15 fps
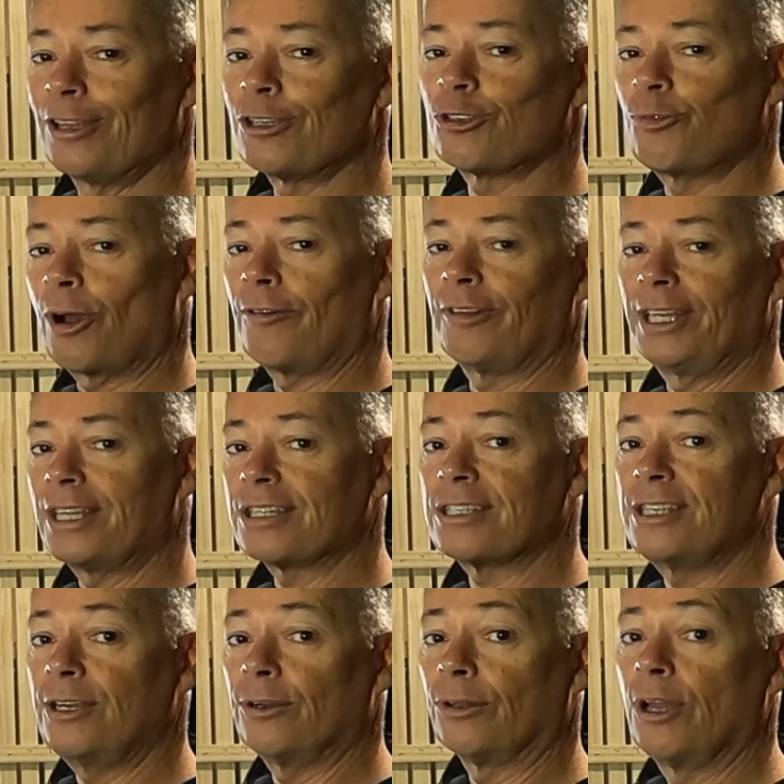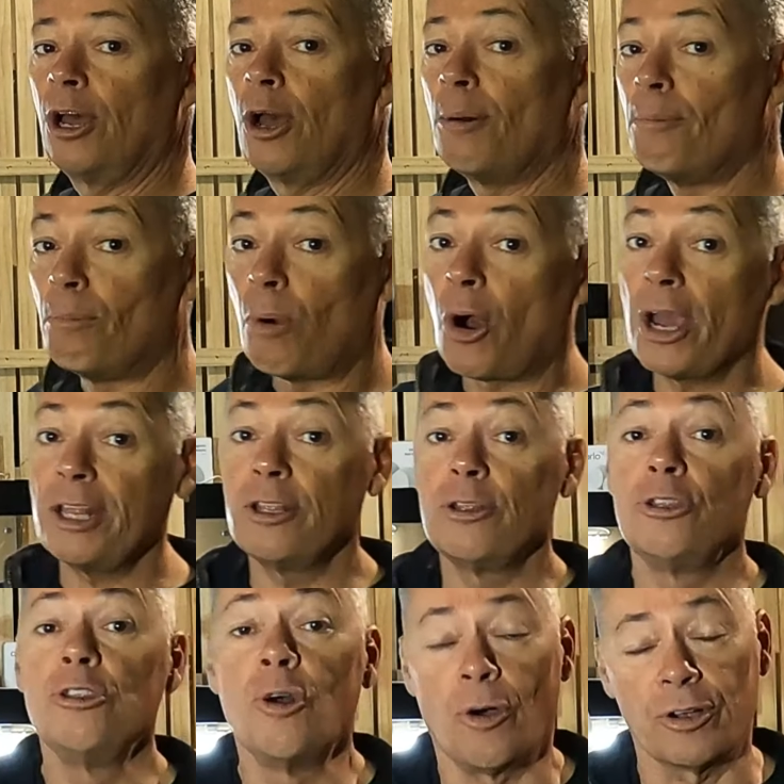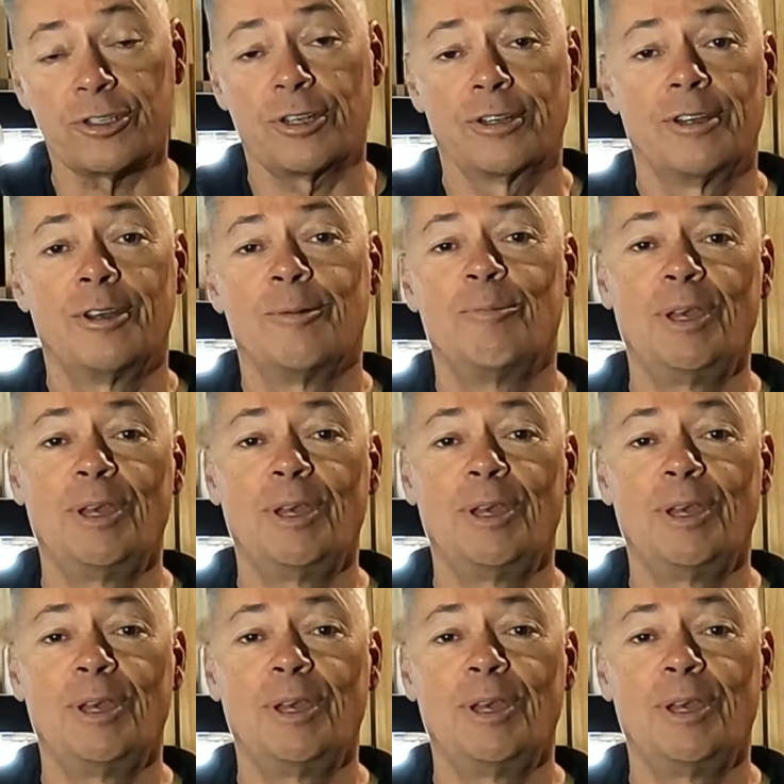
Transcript: this twelve litre steel, might not